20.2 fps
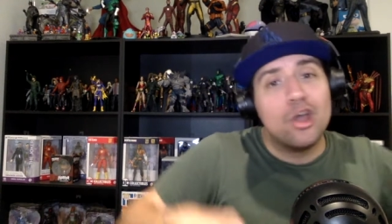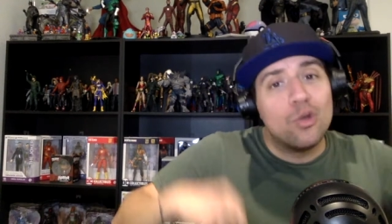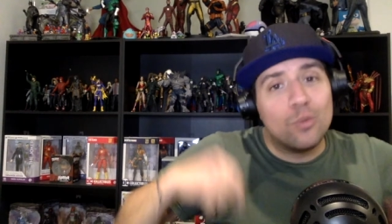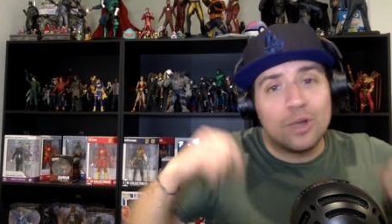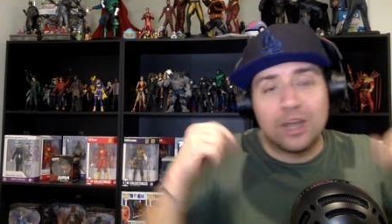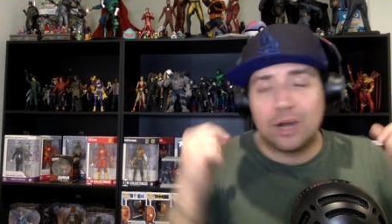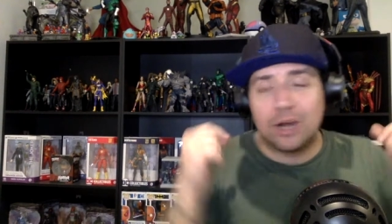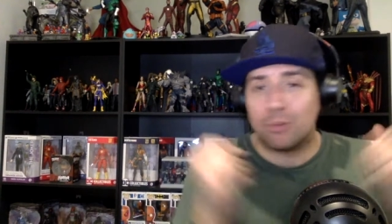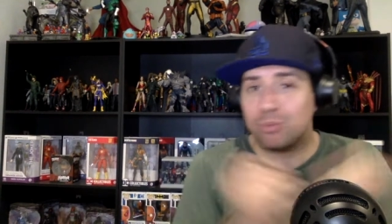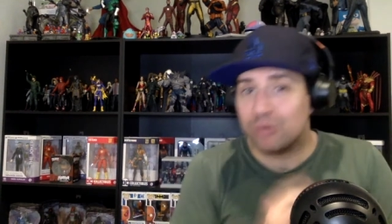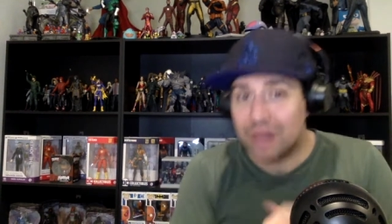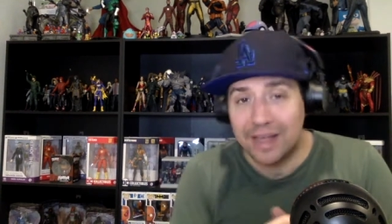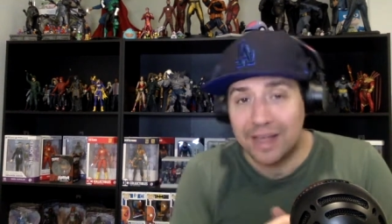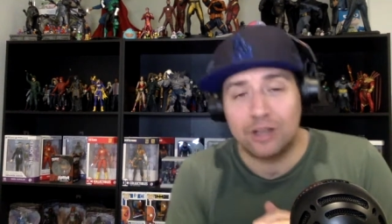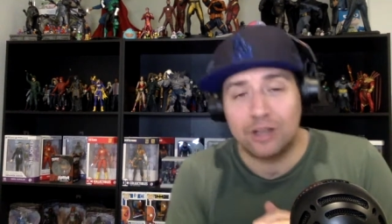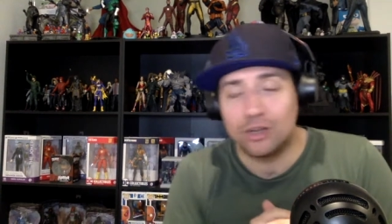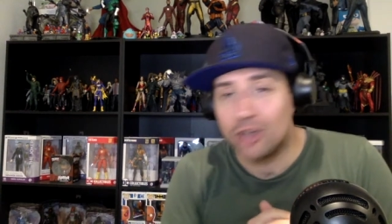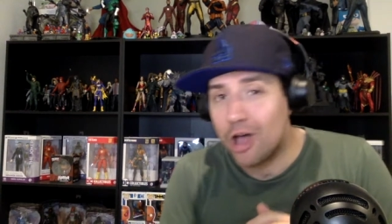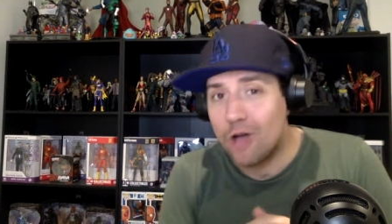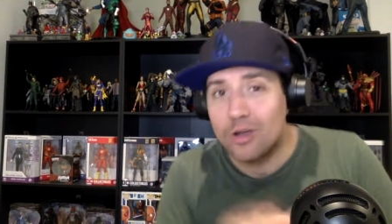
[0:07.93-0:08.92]
We're going to play
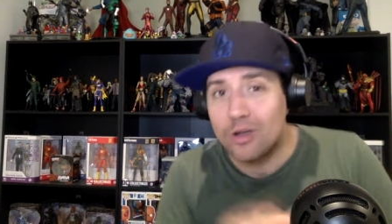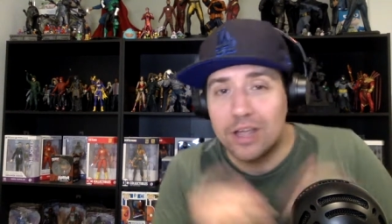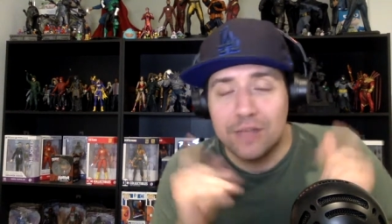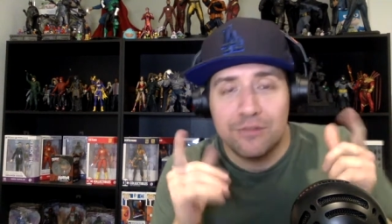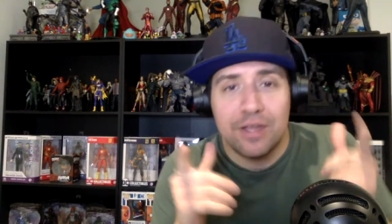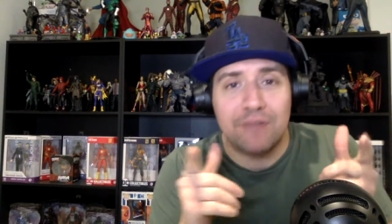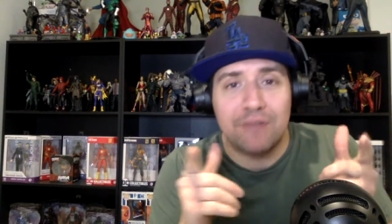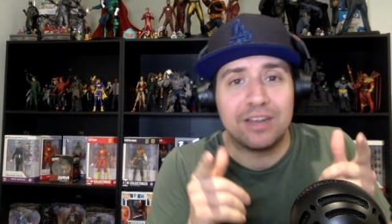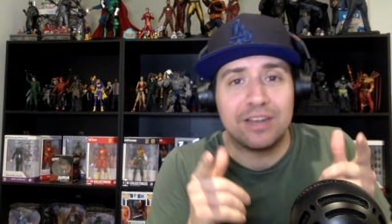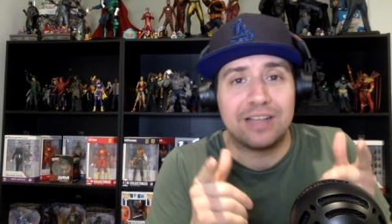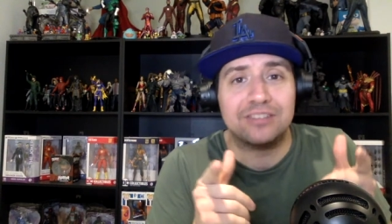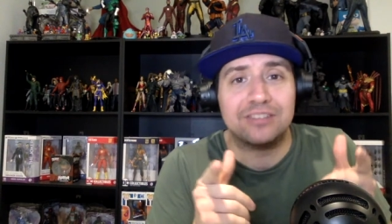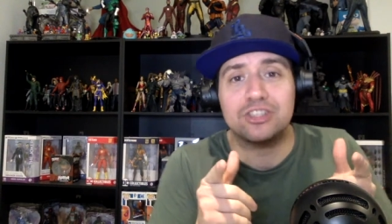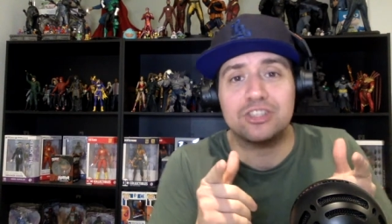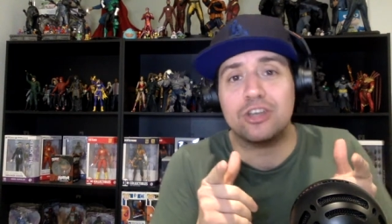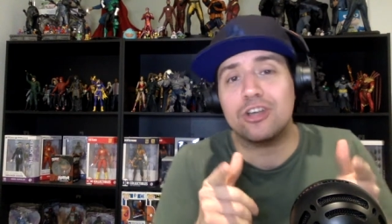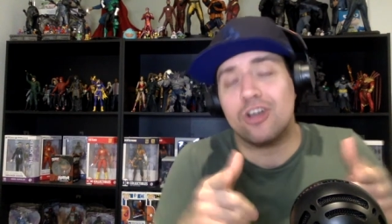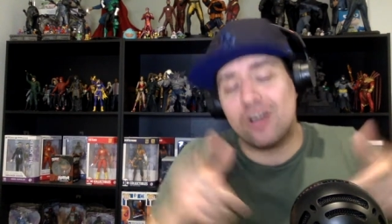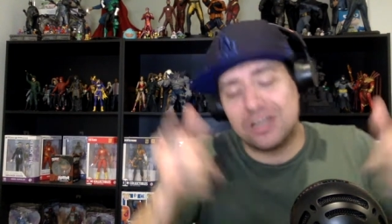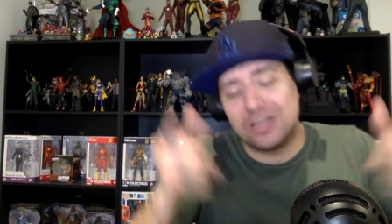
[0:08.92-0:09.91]
along. If you haven't done
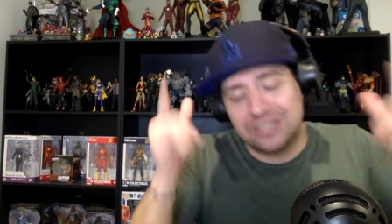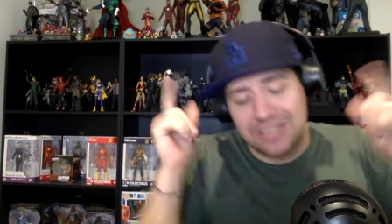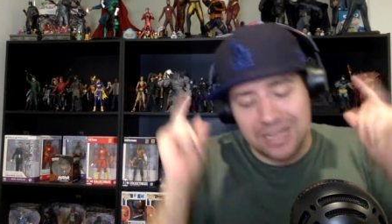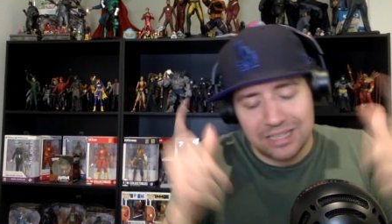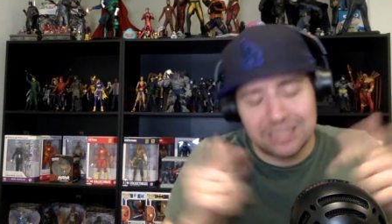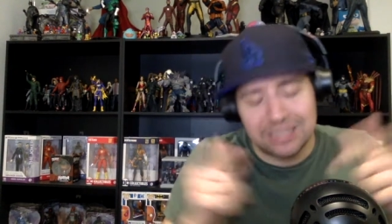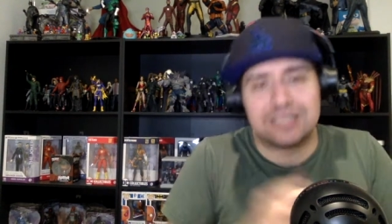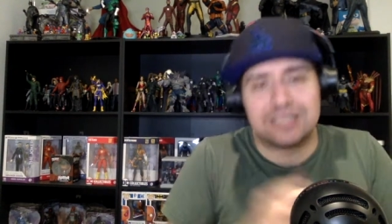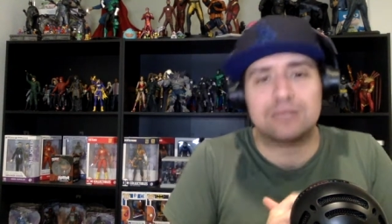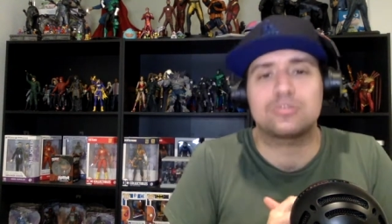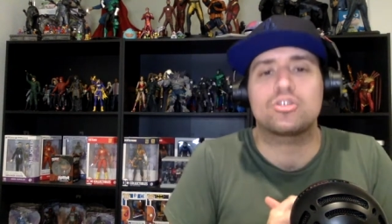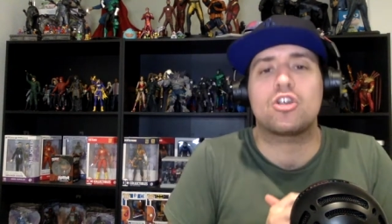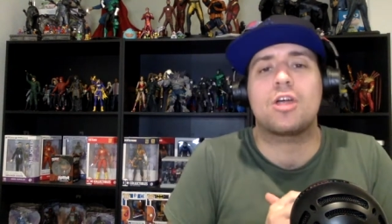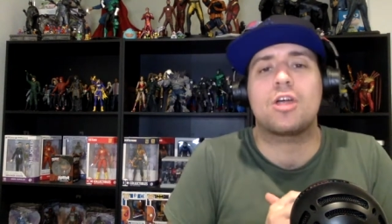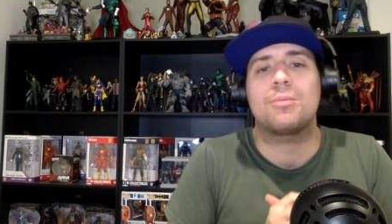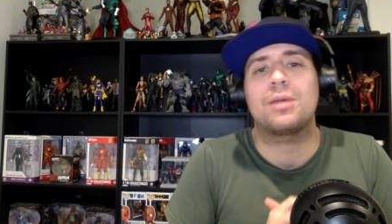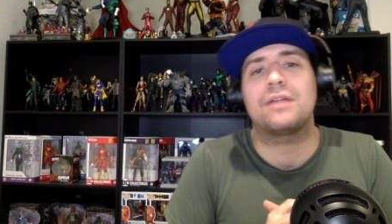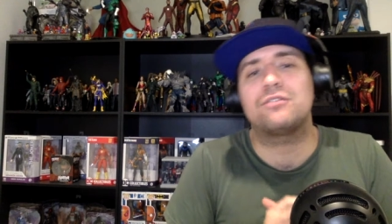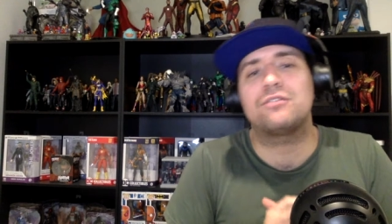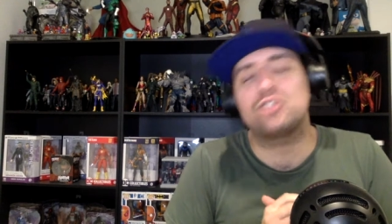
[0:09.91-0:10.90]
so, guys, hit the
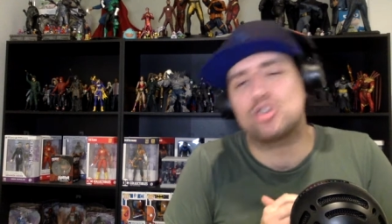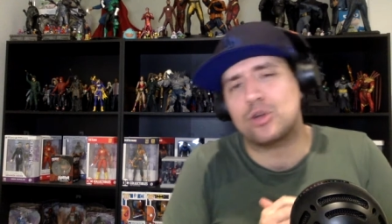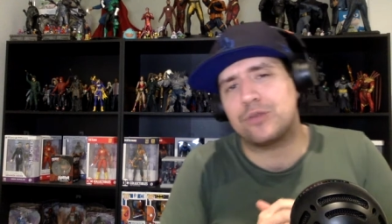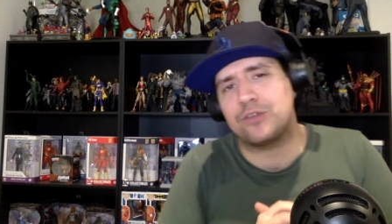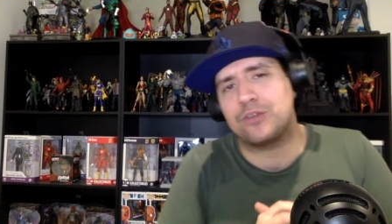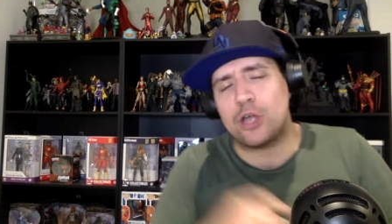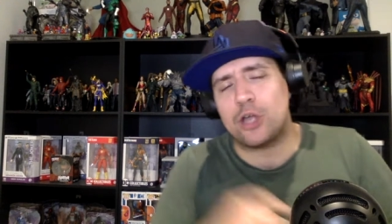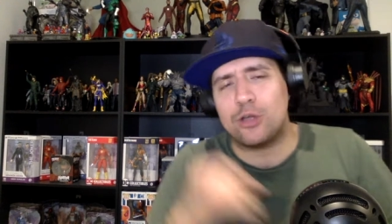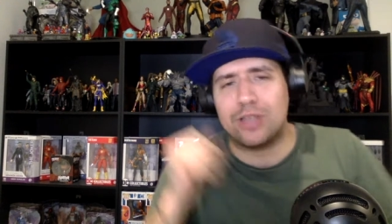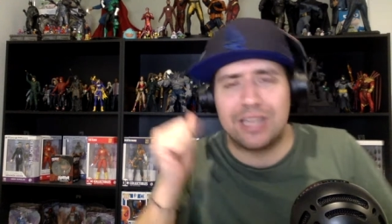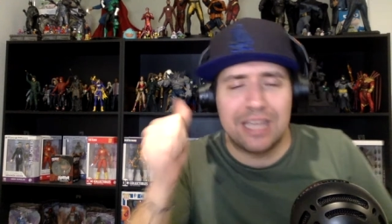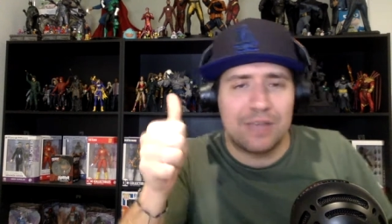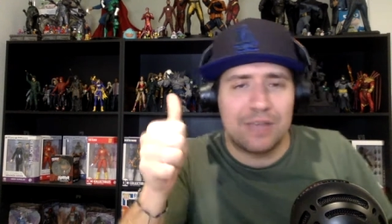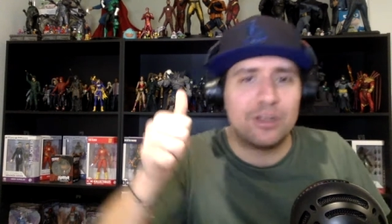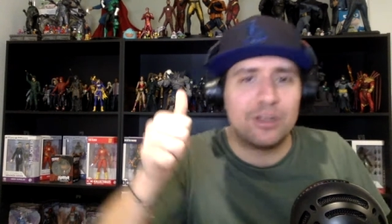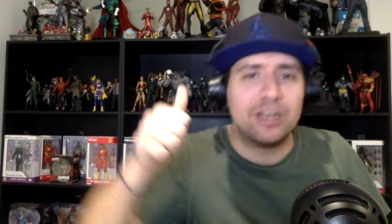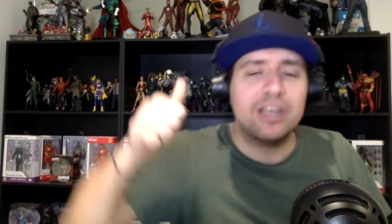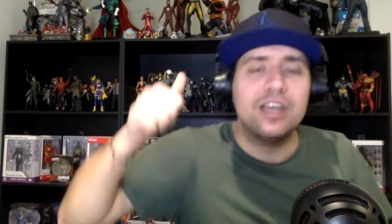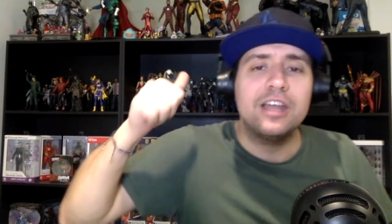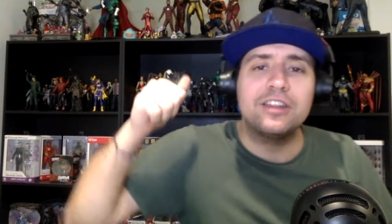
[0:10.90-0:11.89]
subscribe button. If you enjoy the video, give
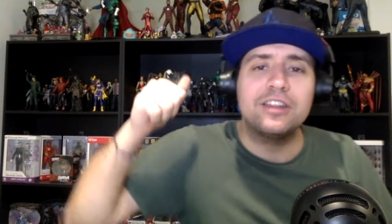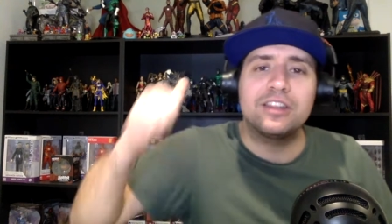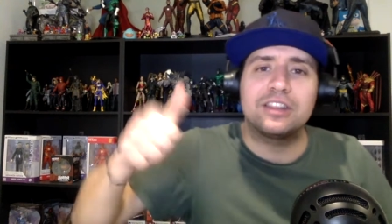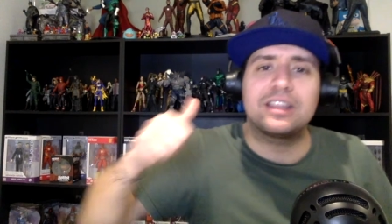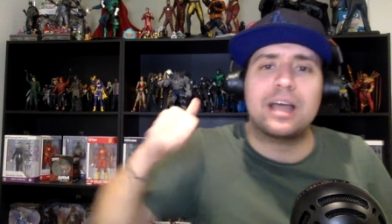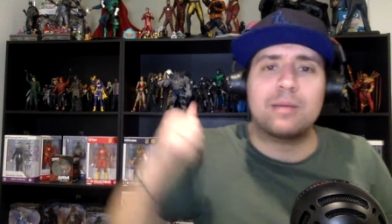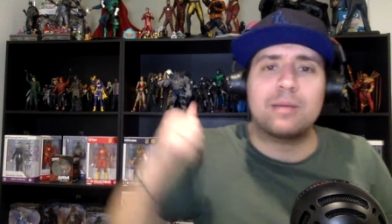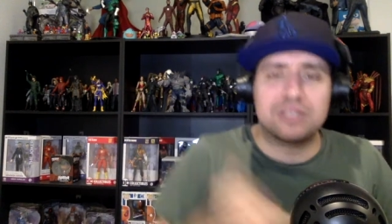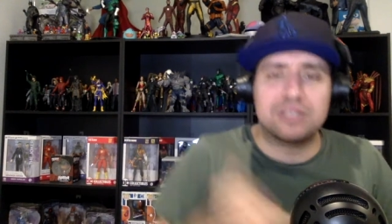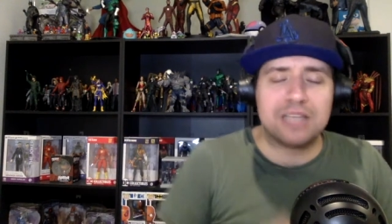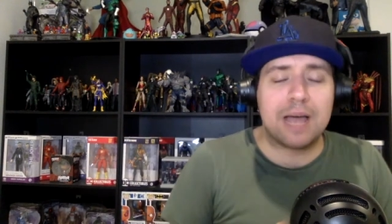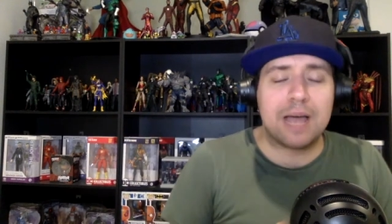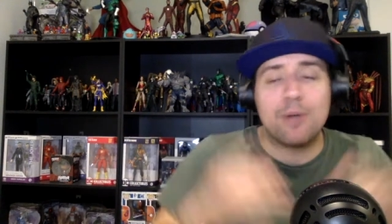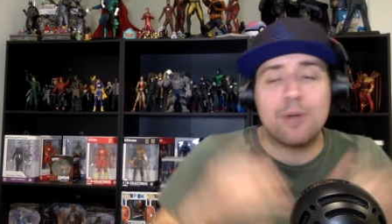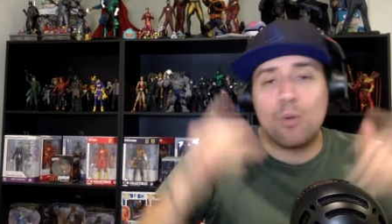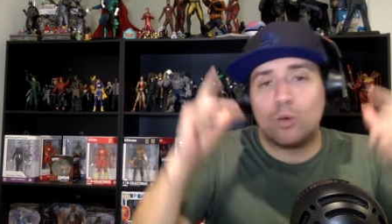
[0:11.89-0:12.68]
it the thumbs up.